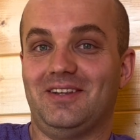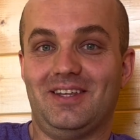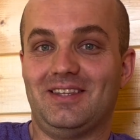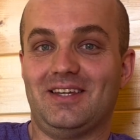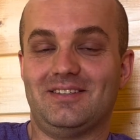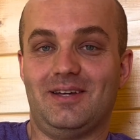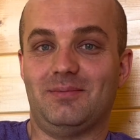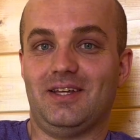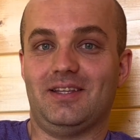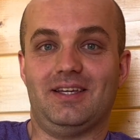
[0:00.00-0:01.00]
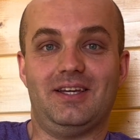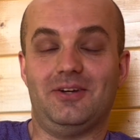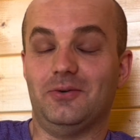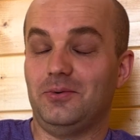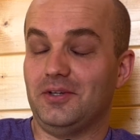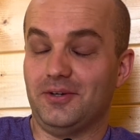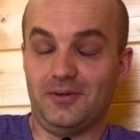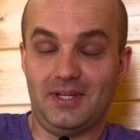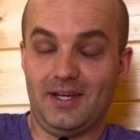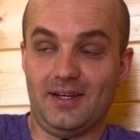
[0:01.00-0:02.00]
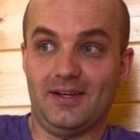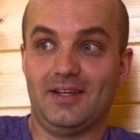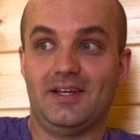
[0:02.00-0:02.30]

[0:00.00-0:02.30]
to think that same thing, like, here we go again.